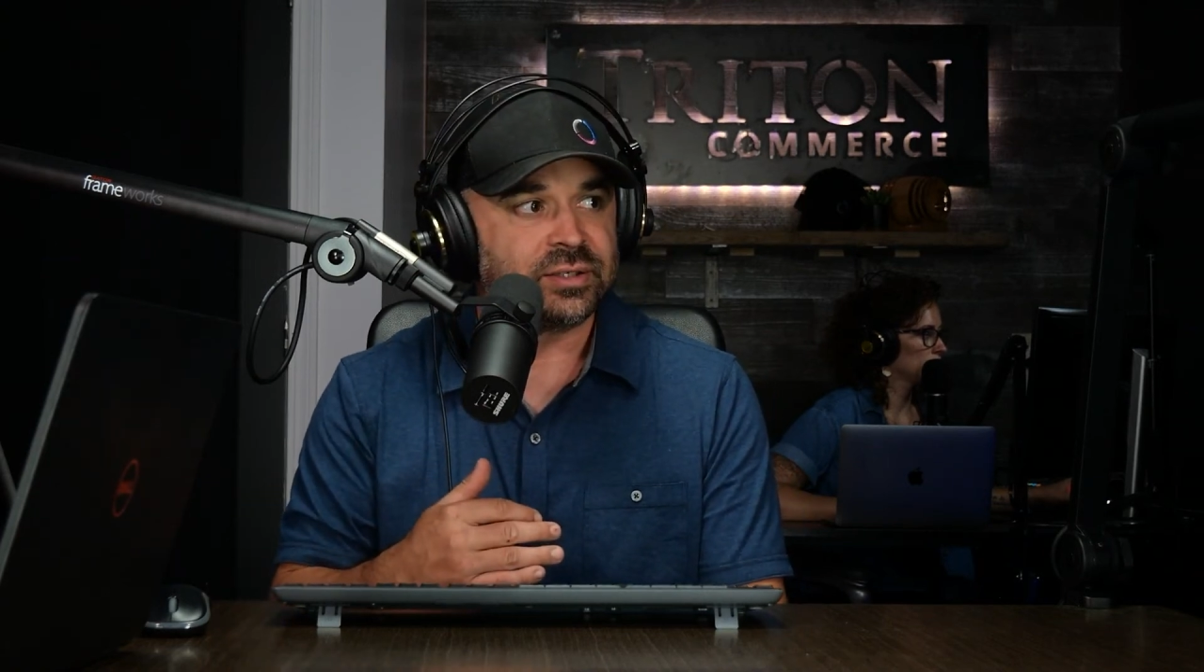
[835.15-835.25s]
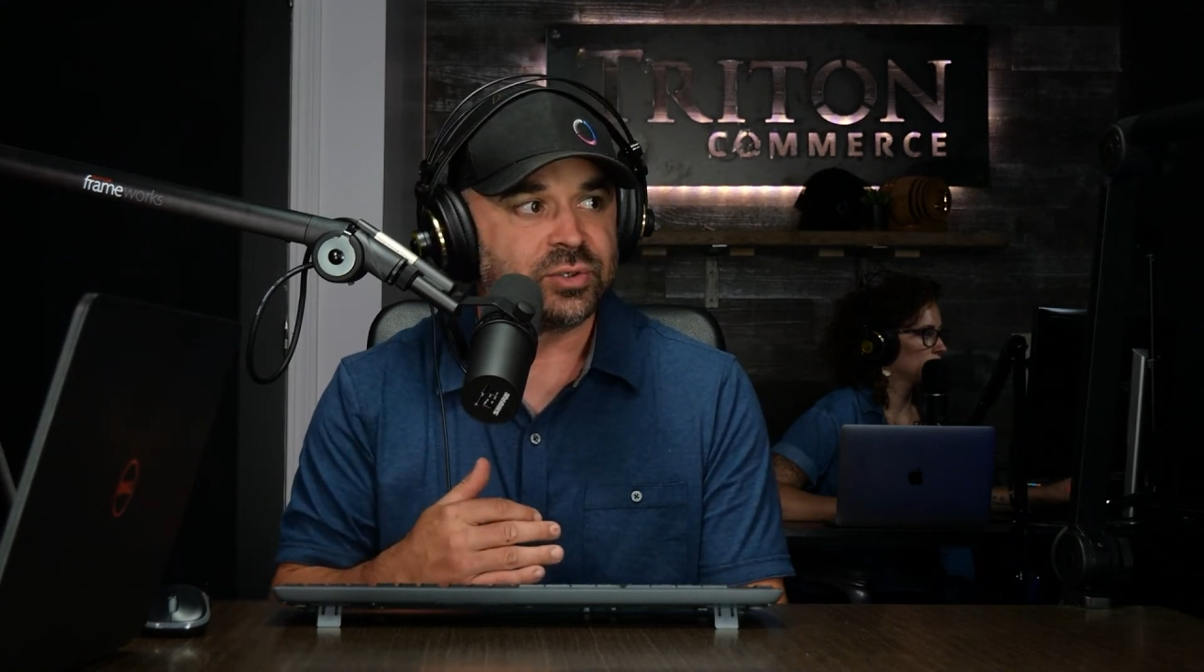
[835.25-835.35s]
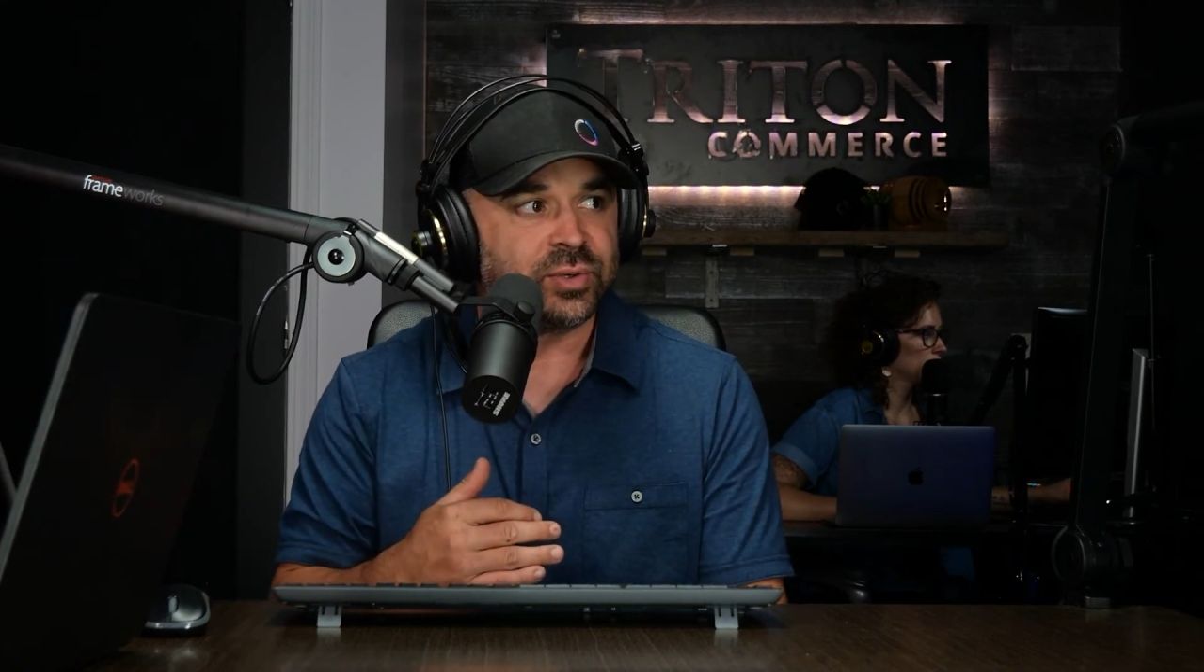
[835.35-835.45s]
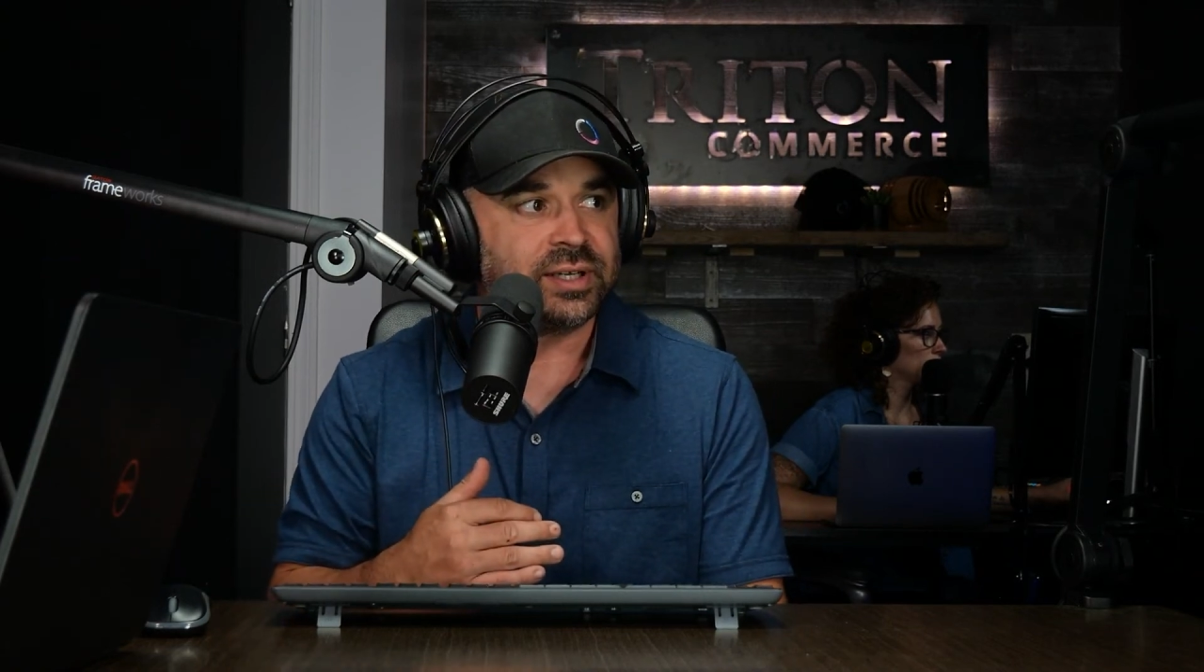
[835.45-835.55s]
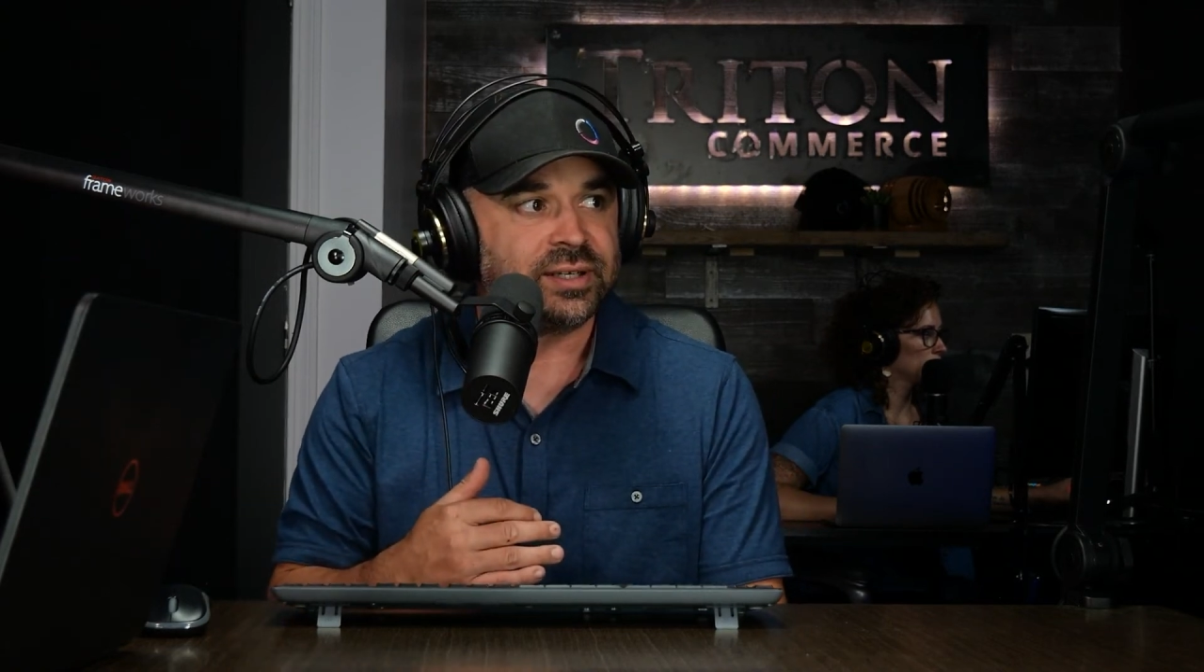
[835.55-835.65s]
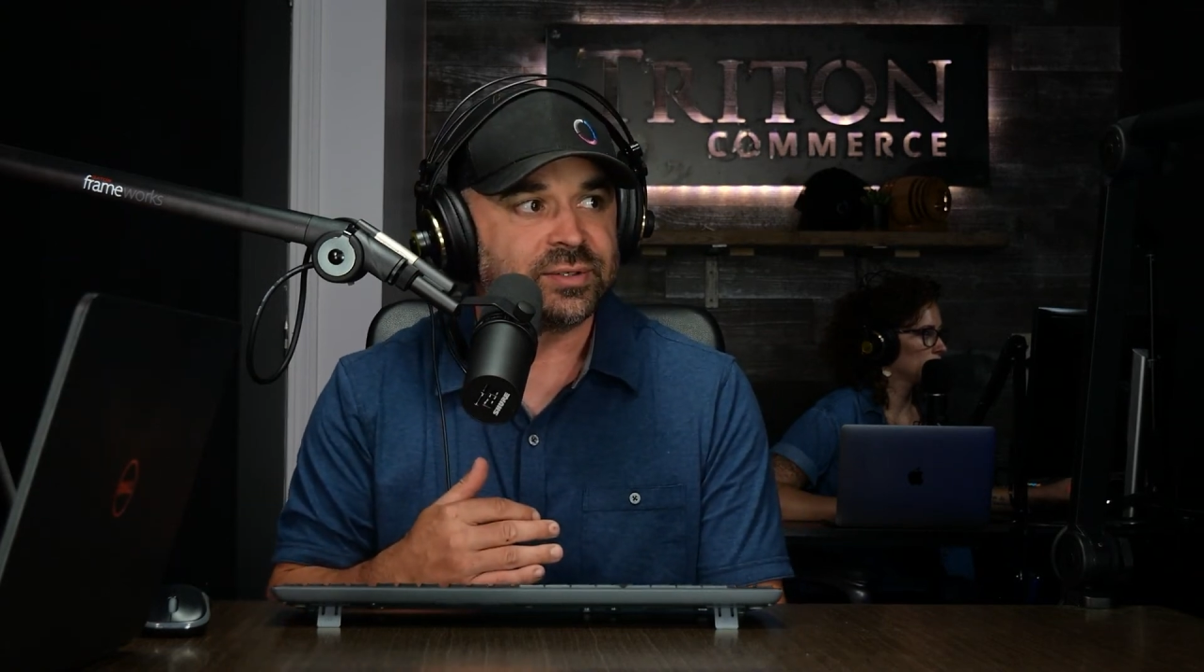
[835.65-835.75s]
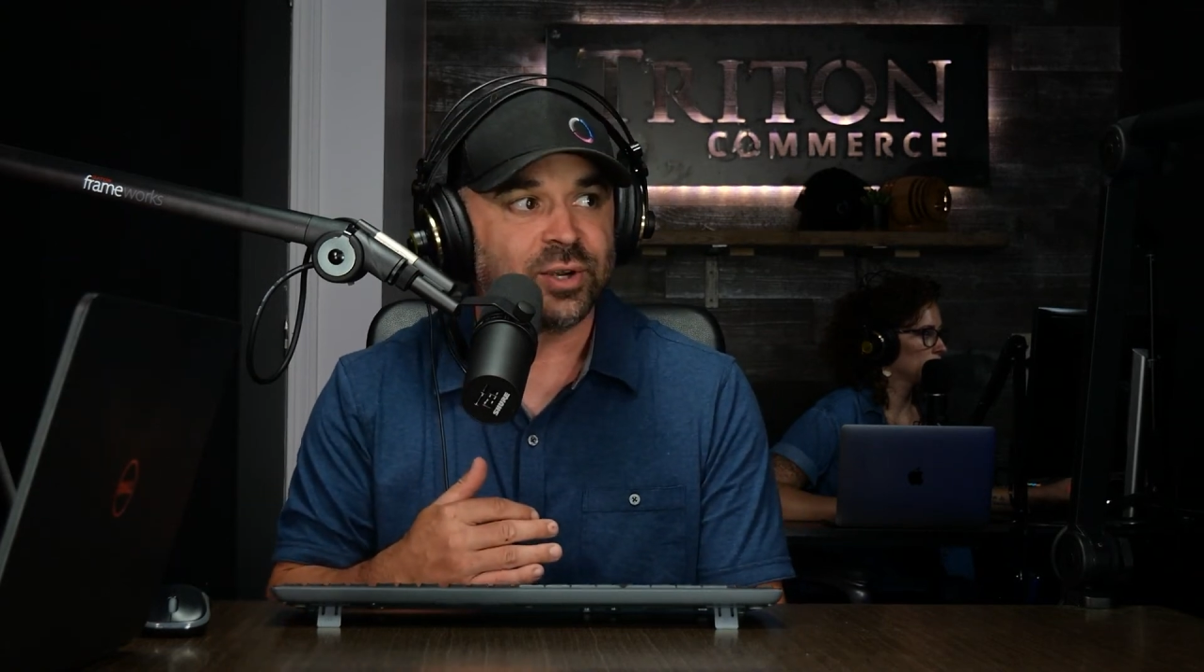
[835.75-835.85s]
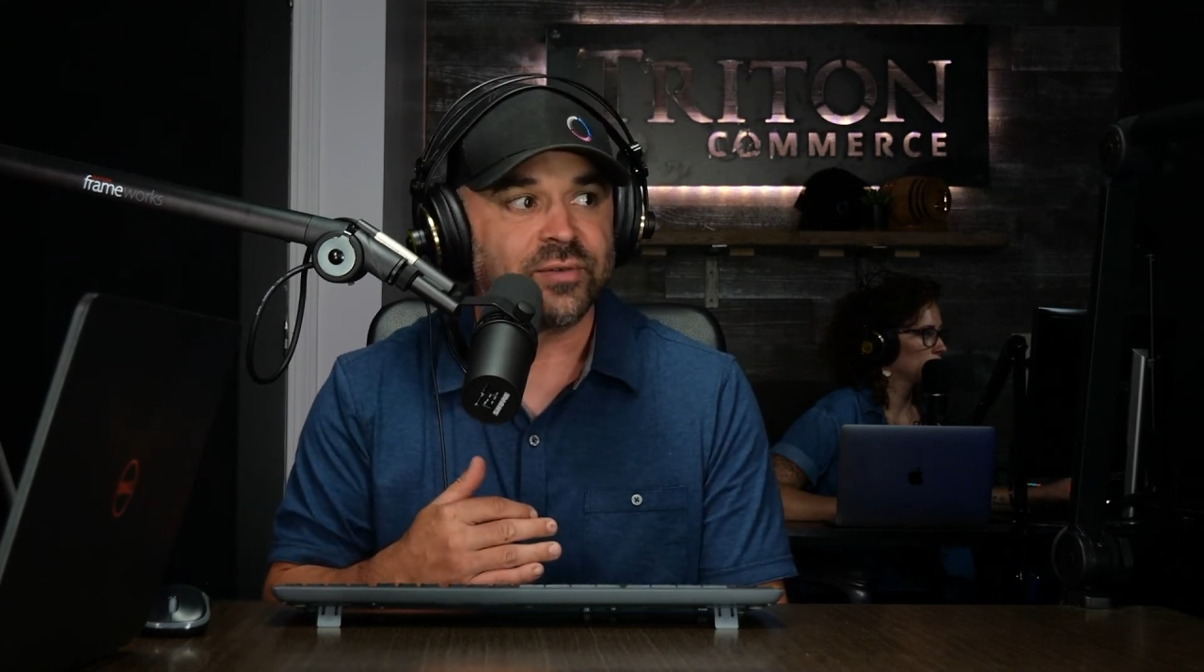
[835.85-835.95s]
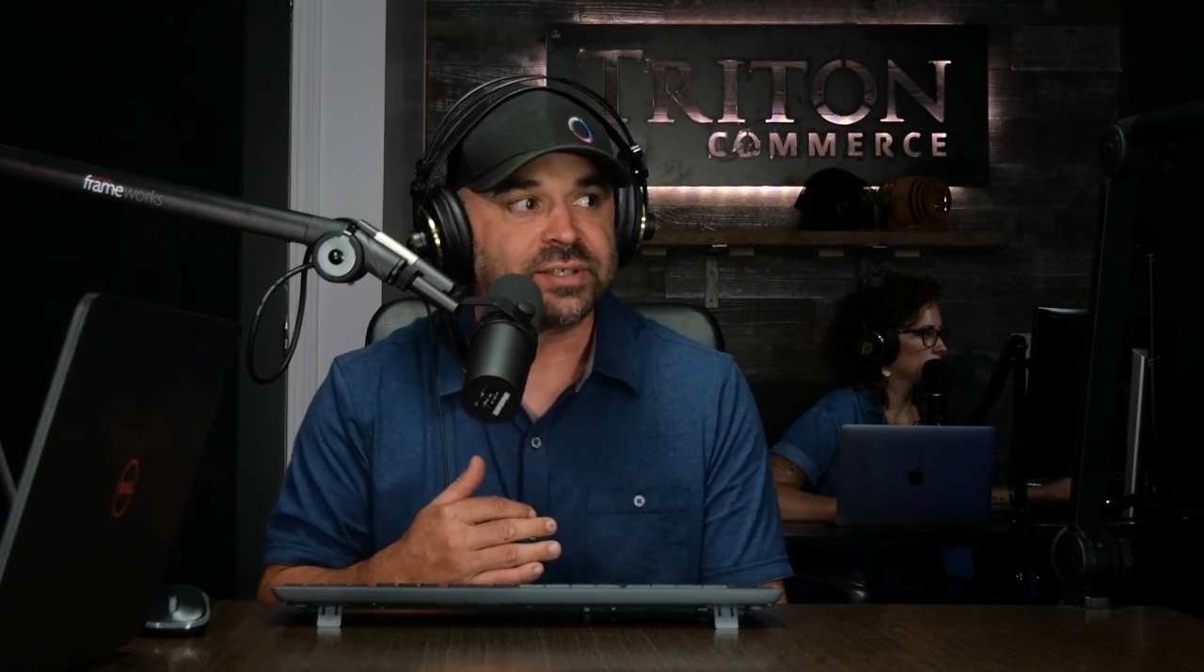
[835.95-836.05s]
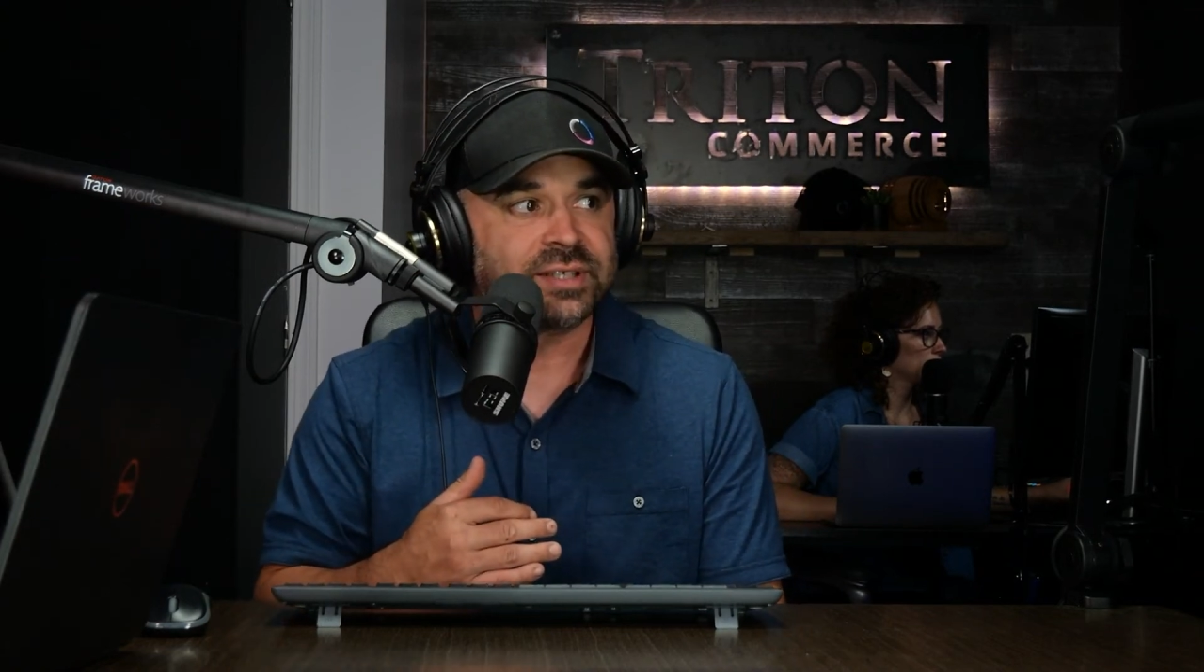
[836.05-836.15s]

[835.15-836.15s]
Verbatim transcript: tree service